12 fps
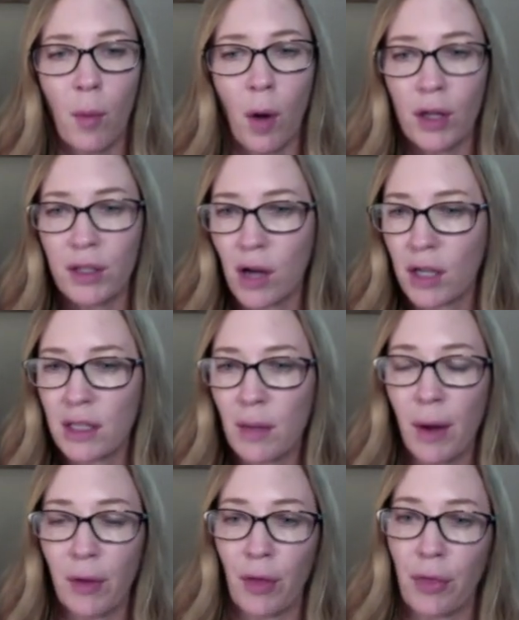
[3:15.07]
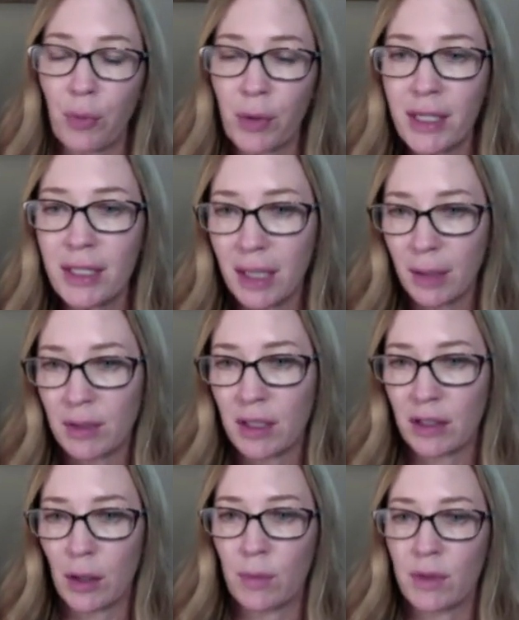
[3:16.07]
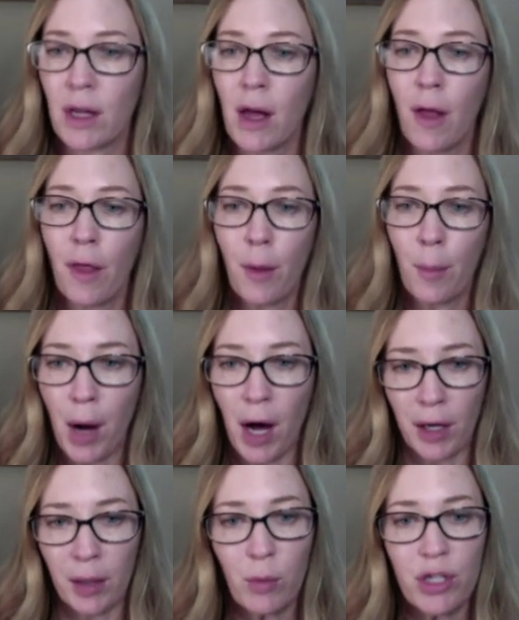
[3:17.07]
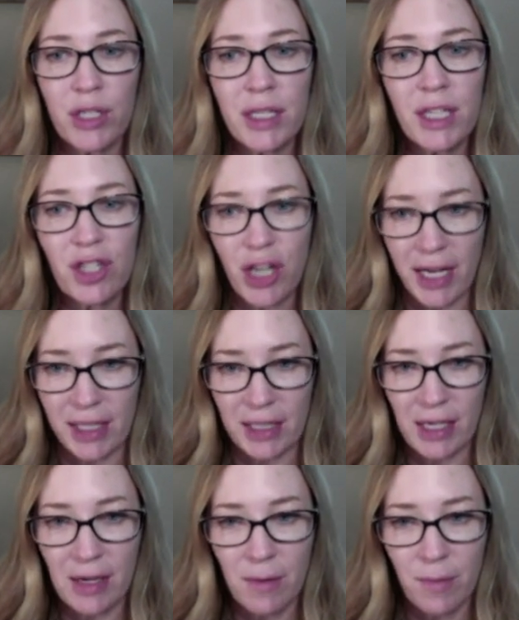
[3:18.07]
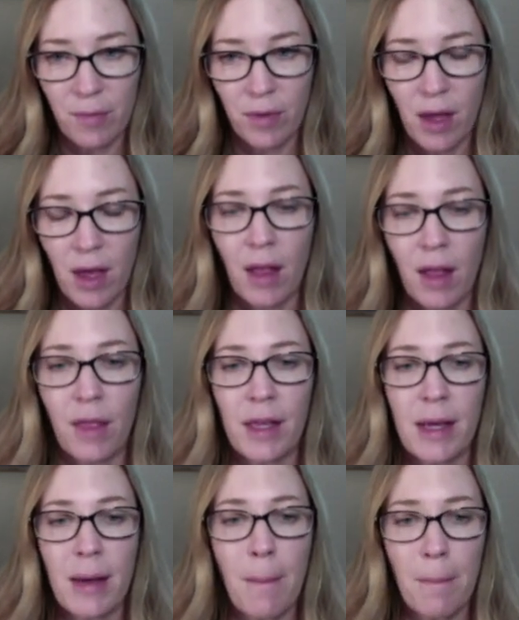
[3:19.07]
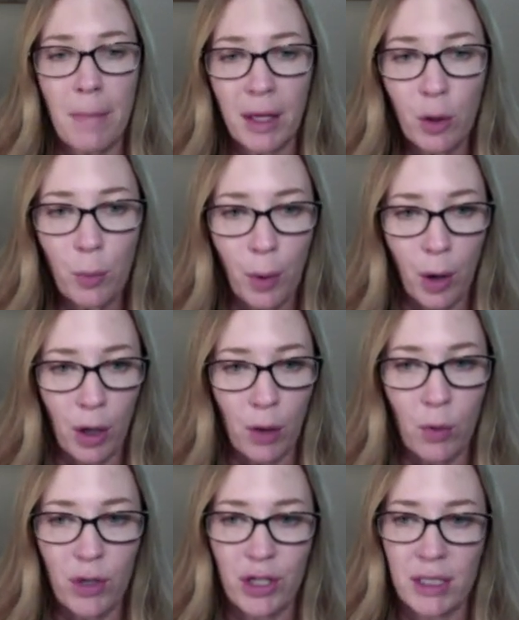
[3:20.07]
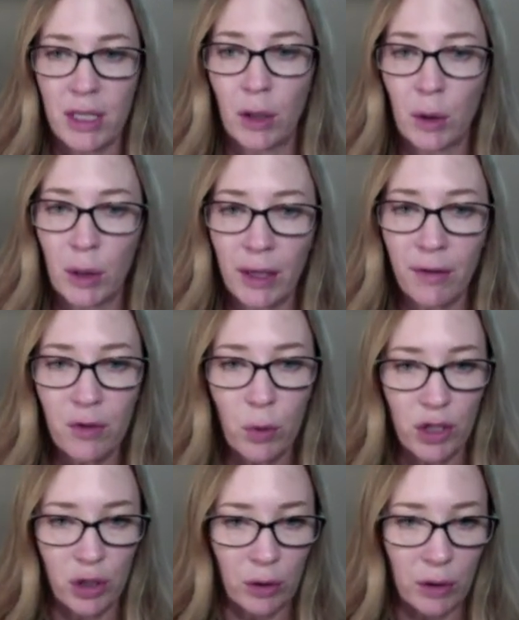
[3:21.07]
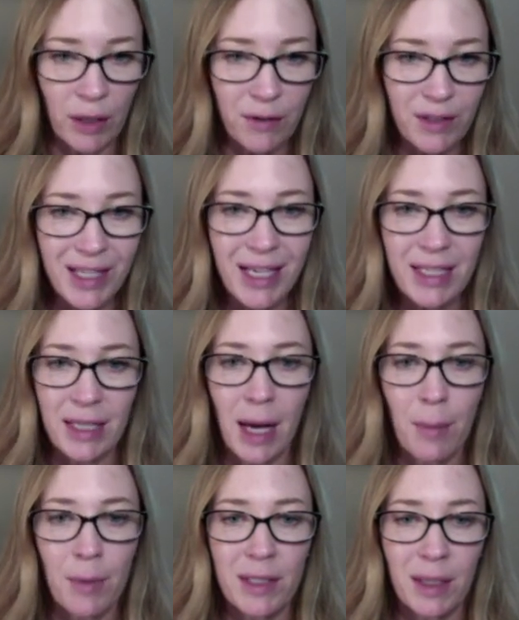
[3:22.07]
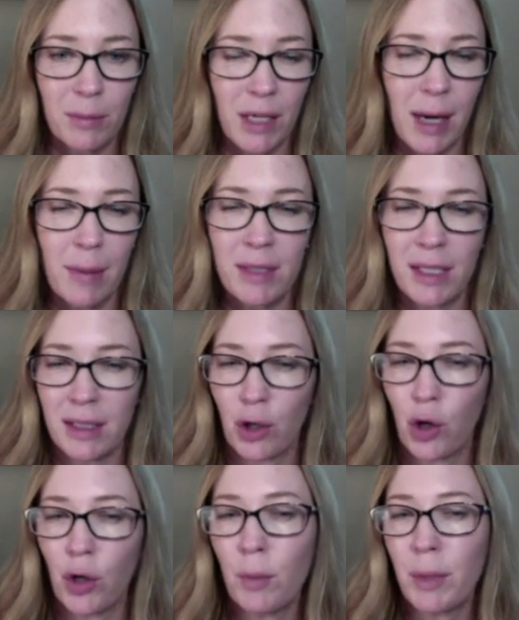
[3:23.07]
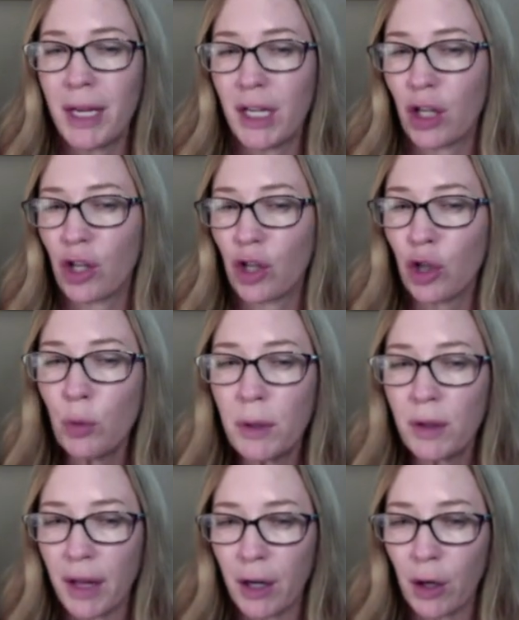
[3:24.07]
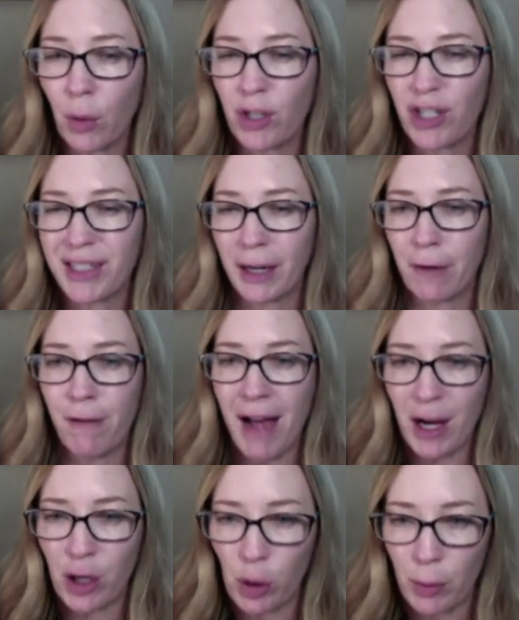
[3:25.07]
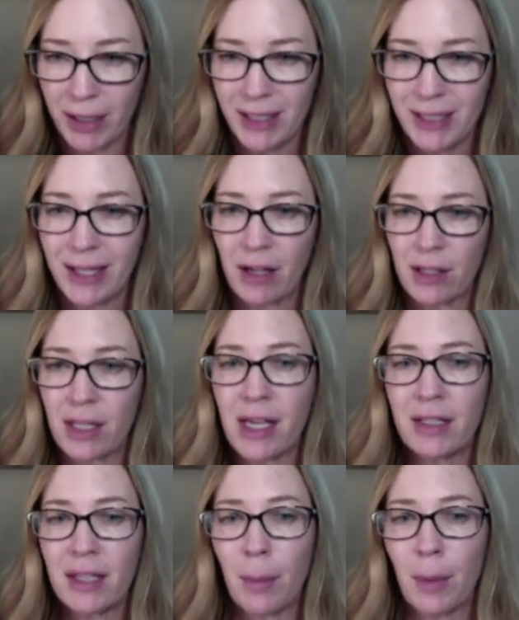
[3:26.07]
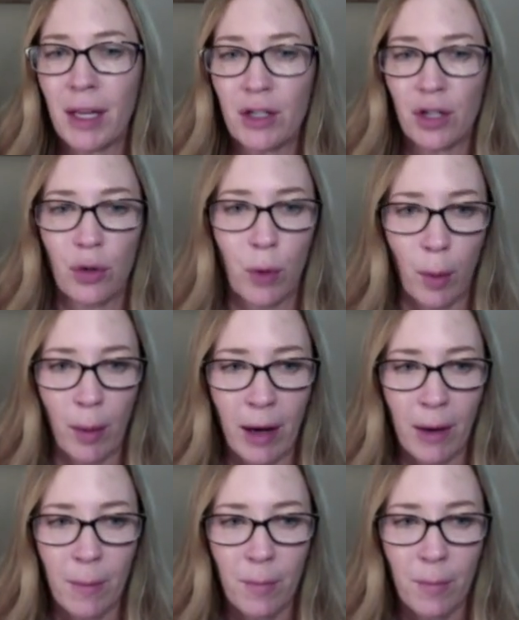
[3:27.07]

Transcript: talks about the 3 subsystems. The bottom, which is the chassis. The middle part, which is the lift, which lifts things up. Sometimes it could be an accumulator, which is like a vacuum, and it sucks things up into the robot.